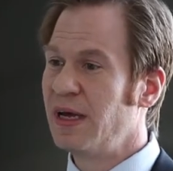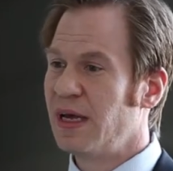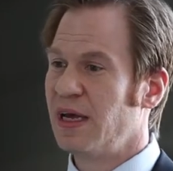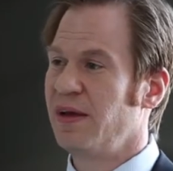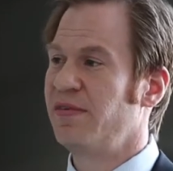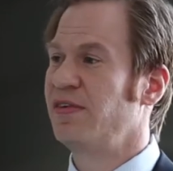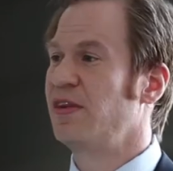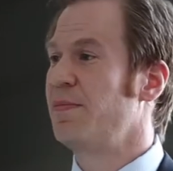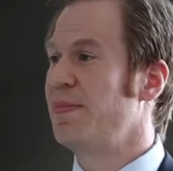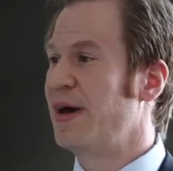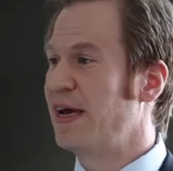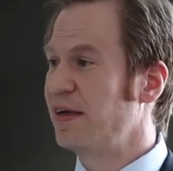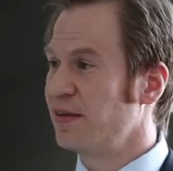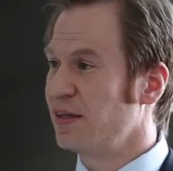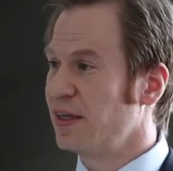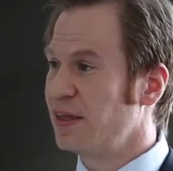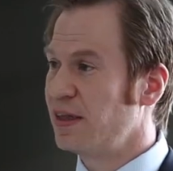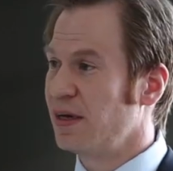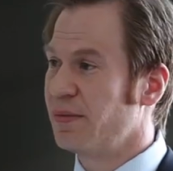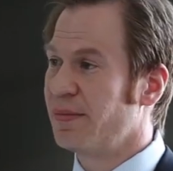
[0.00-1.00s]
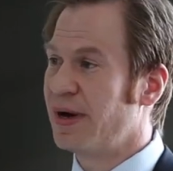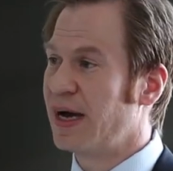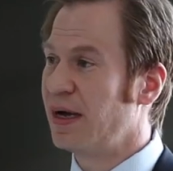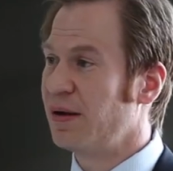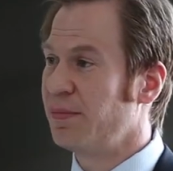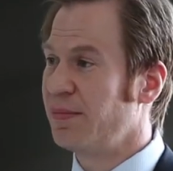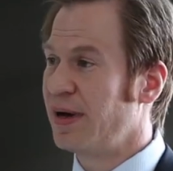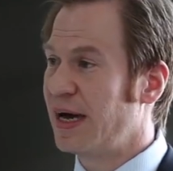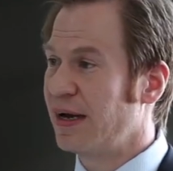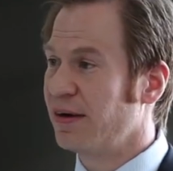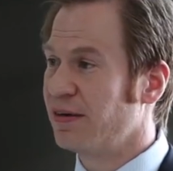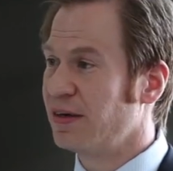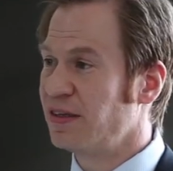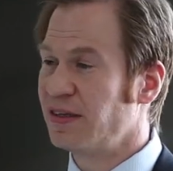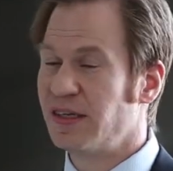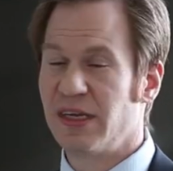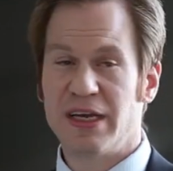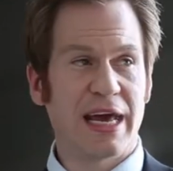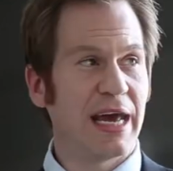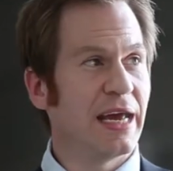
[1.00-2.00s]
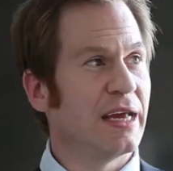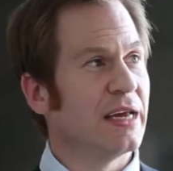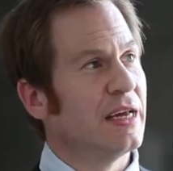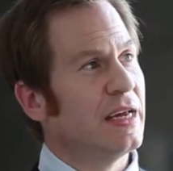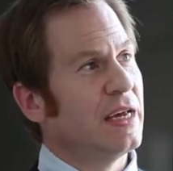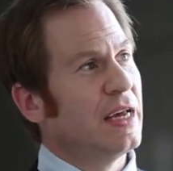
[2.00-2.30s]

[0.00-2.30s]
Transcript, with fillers: even the best lithium ion batteries today.